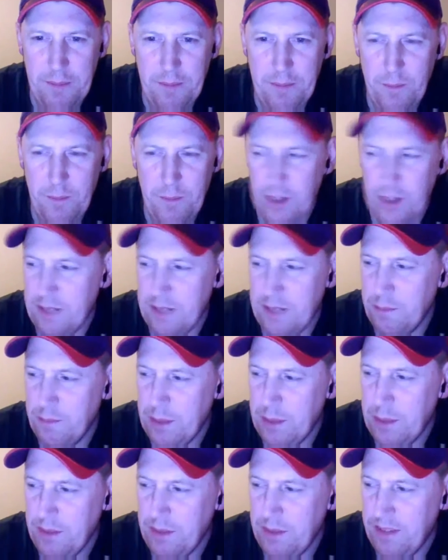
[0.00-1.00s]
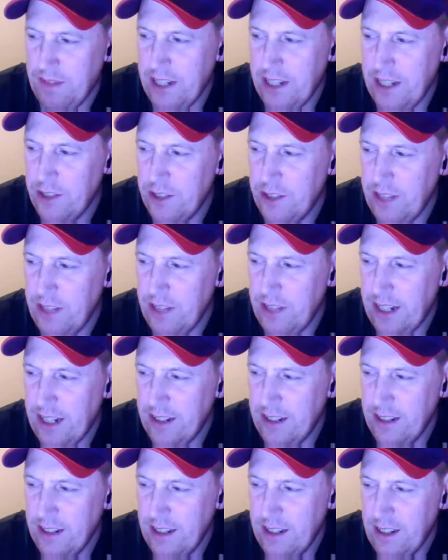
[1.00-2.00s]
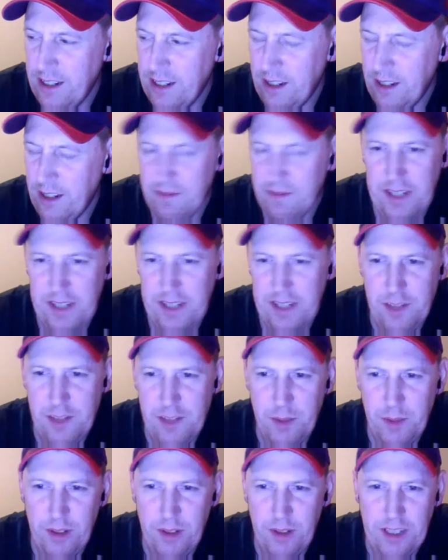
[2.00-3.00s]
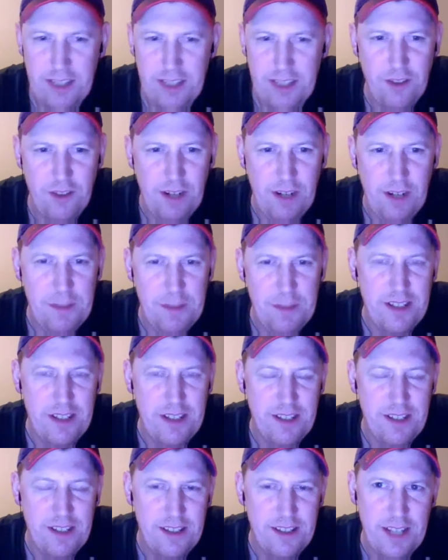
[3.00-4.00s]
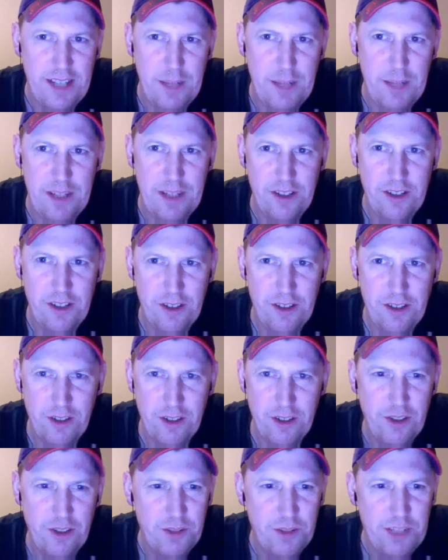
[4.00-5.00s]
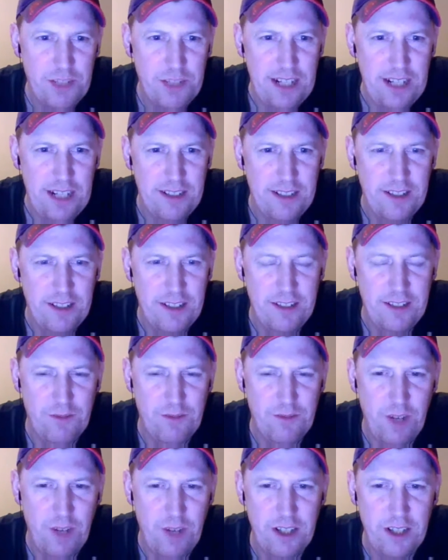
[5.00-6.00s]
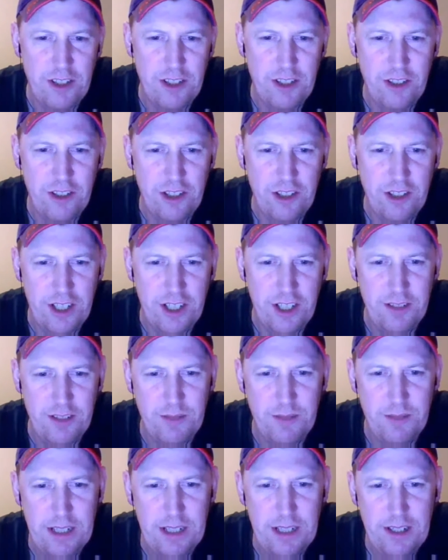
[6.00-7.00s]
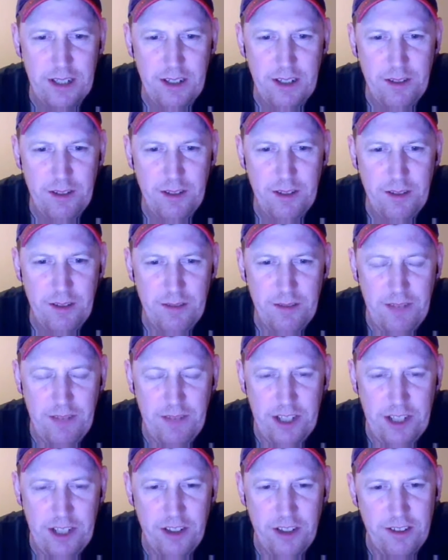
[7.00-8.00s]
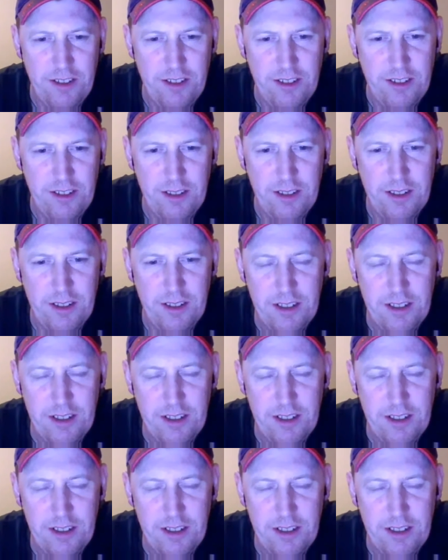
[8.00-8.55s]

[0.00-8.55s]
where can people find you then on Facebook and Instagram? Is it the same as your YouTube channel? It's Rod J Ventures, is it?